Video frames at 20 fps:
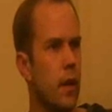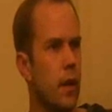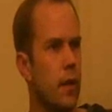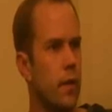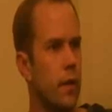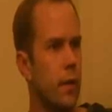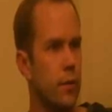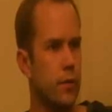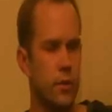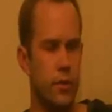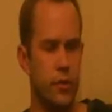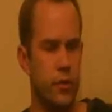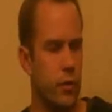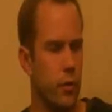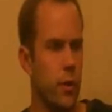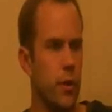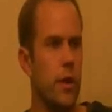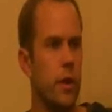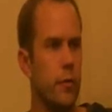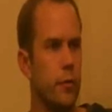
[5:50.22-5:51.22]
and that was such a
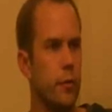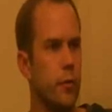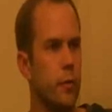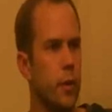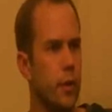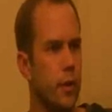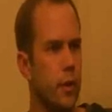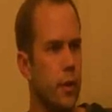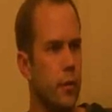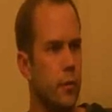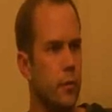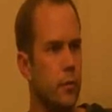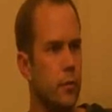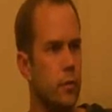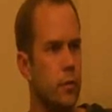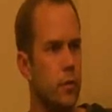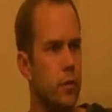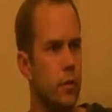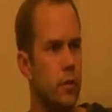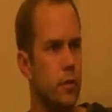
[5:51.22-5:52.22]
great effort by them
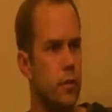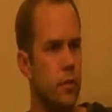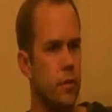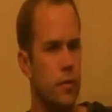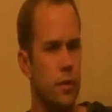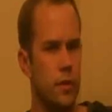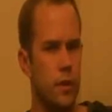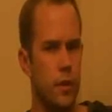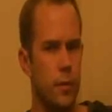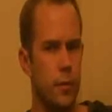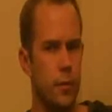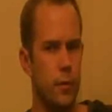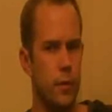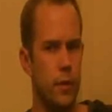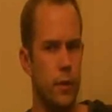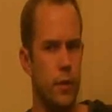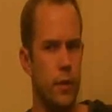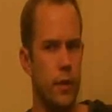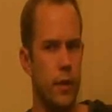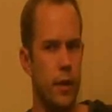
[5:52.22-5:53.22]
to see them
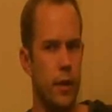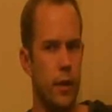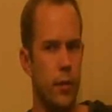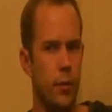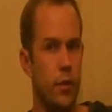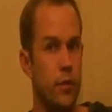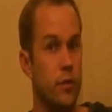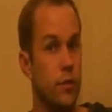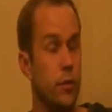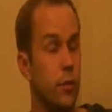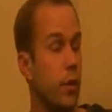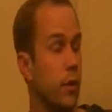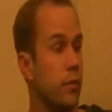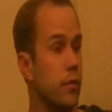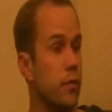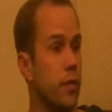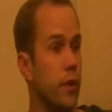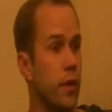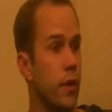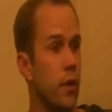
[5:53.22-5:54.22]
get that. I want to see how
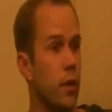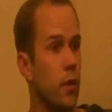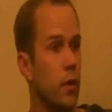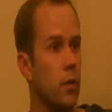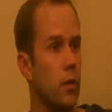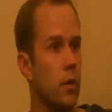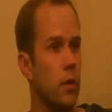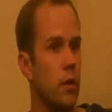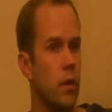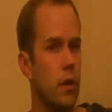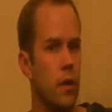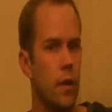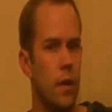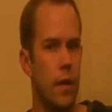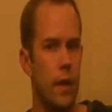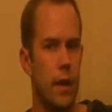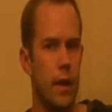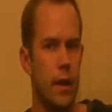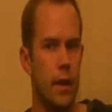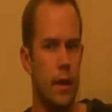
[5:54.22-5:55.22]
they go
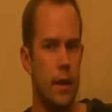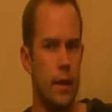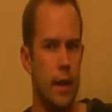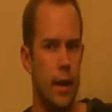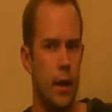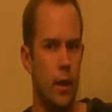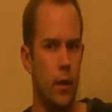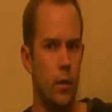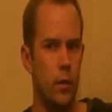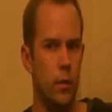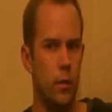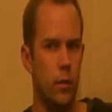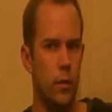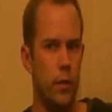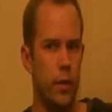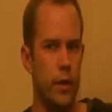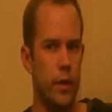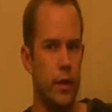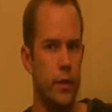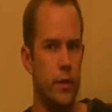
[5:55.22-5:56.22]
and how
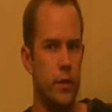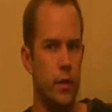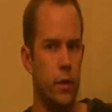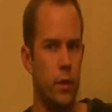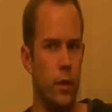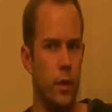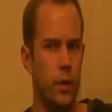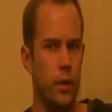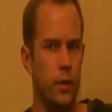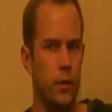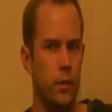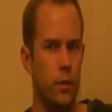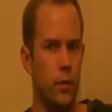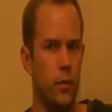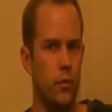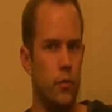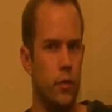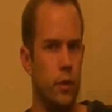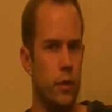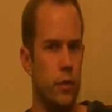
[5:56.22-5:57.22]
they integrate
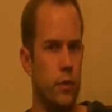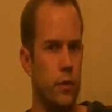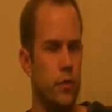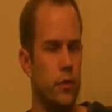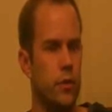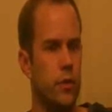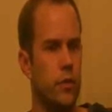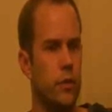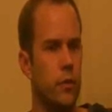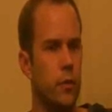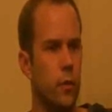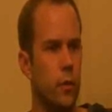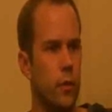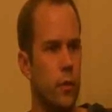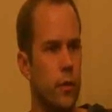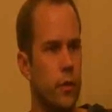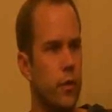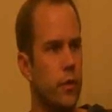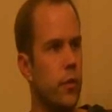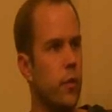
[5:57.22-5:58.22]
translation into
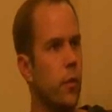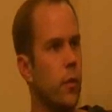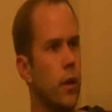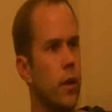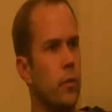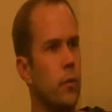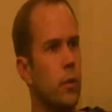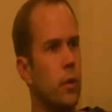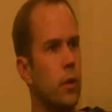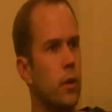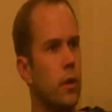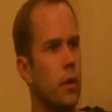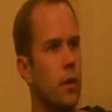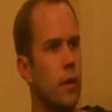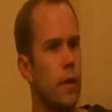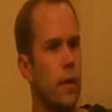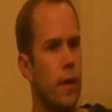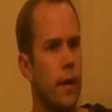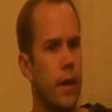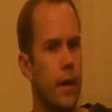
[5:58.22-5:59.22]
the web,
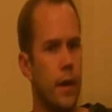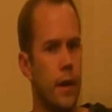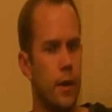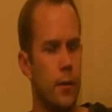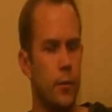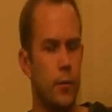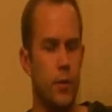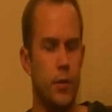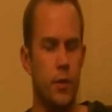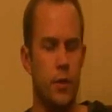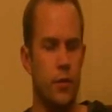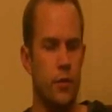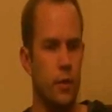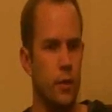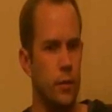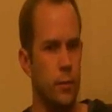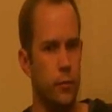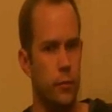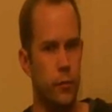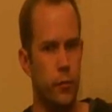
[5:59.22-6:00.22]
and
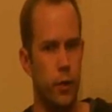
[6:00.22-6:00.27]
potentially